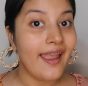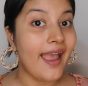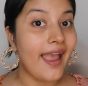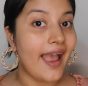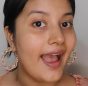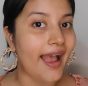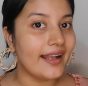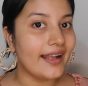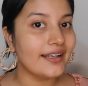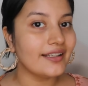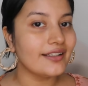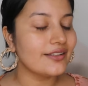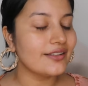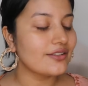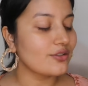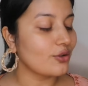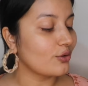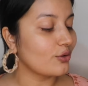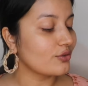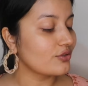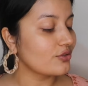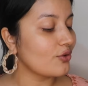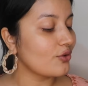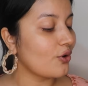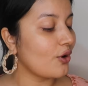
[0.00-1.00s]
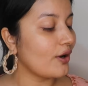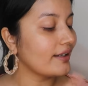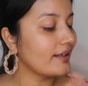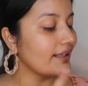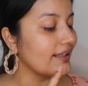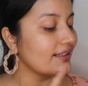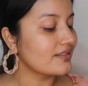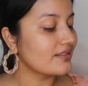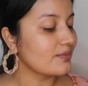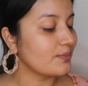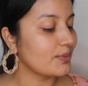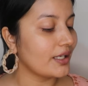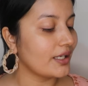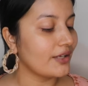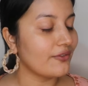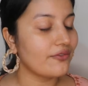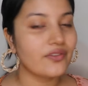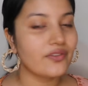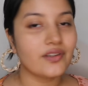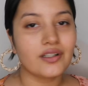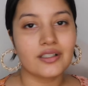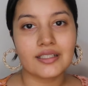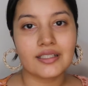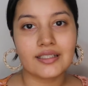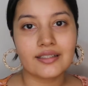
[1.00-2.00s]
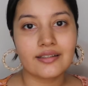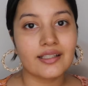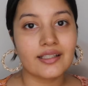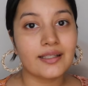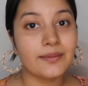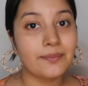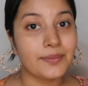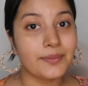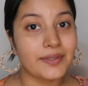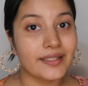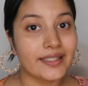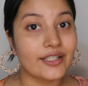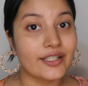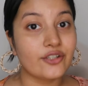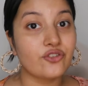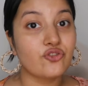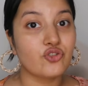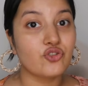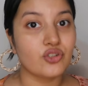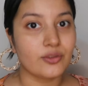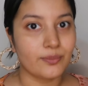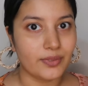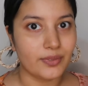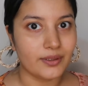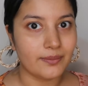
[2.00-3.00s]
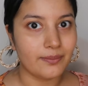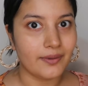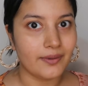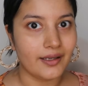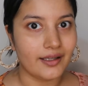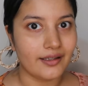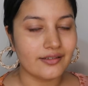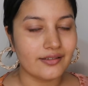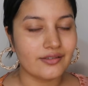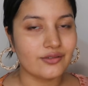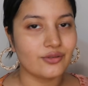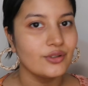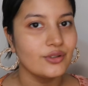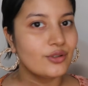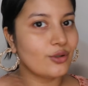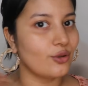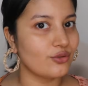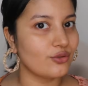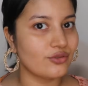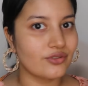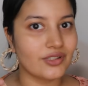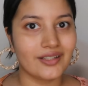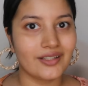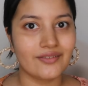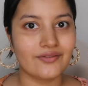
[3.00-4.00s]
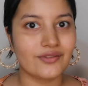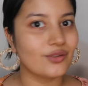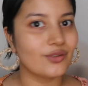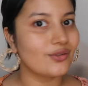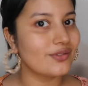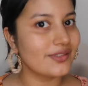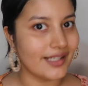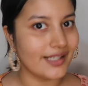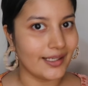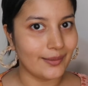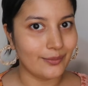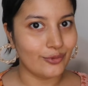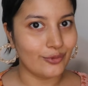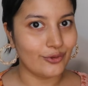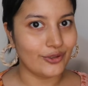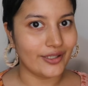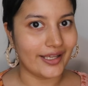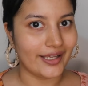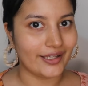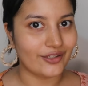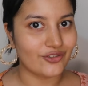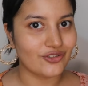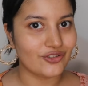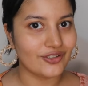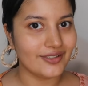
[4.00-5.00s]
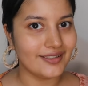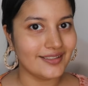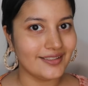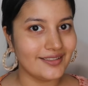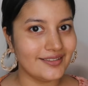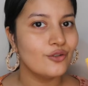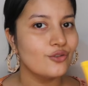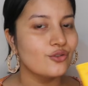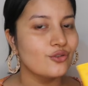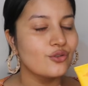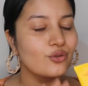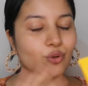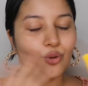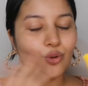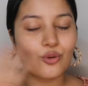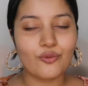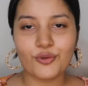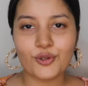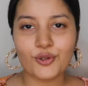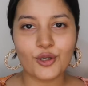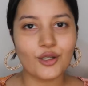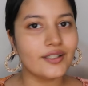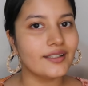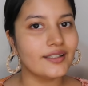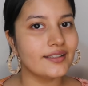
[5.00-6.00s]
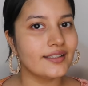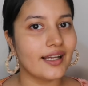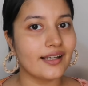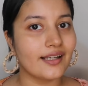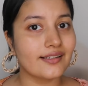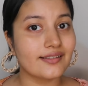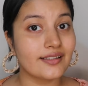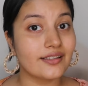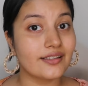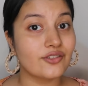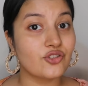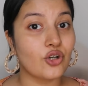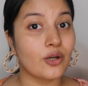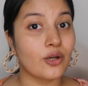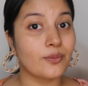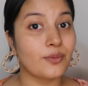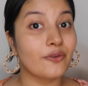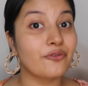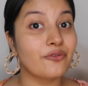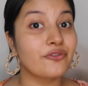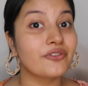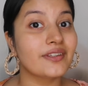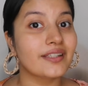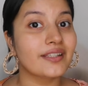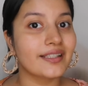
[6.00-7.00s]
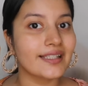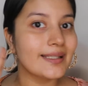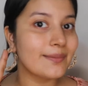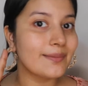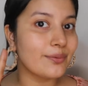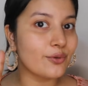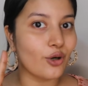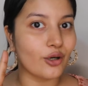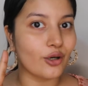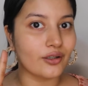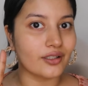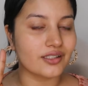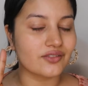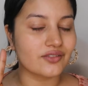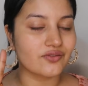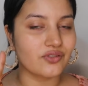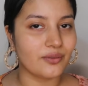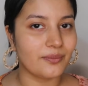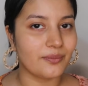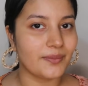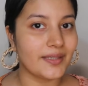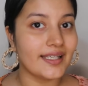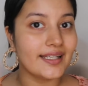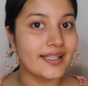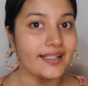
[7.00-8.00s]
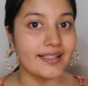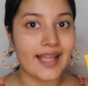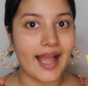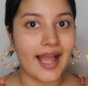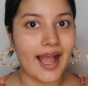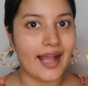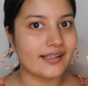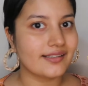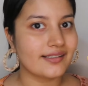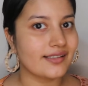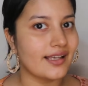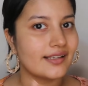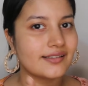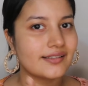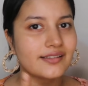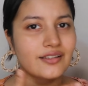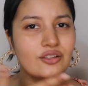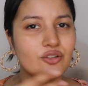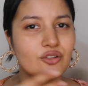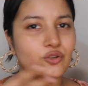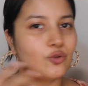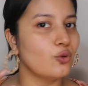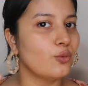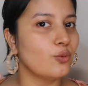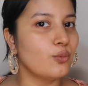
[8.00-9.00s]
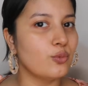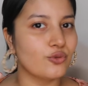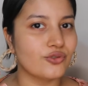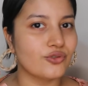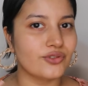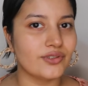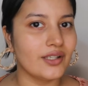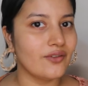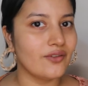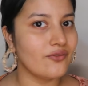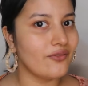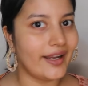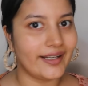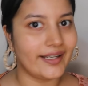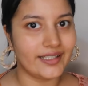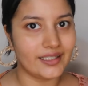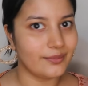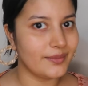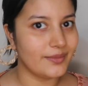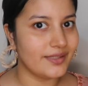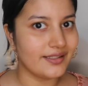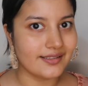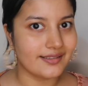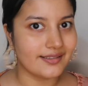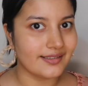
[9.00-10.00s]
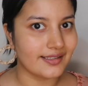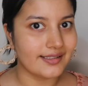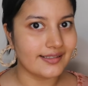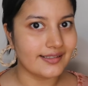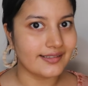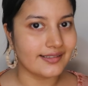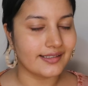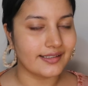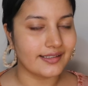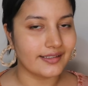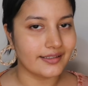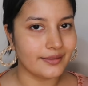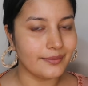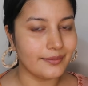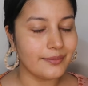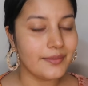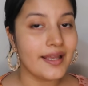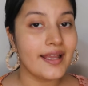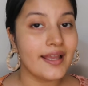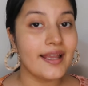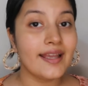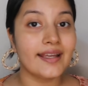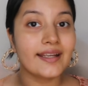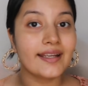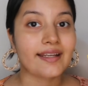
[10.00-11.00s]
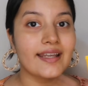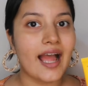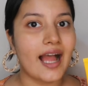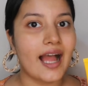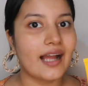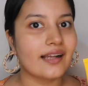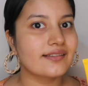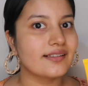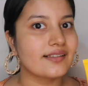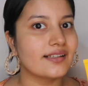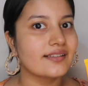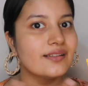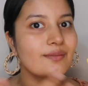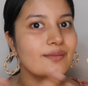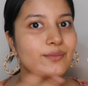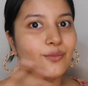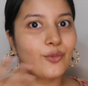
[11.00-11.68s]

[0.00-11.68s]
And it's also got SPF 33 PA triple plus, so it also gives you sun protection. So overall, it does the job of three products for me. It acts as a glow booster, vitamin C serum, it acts as a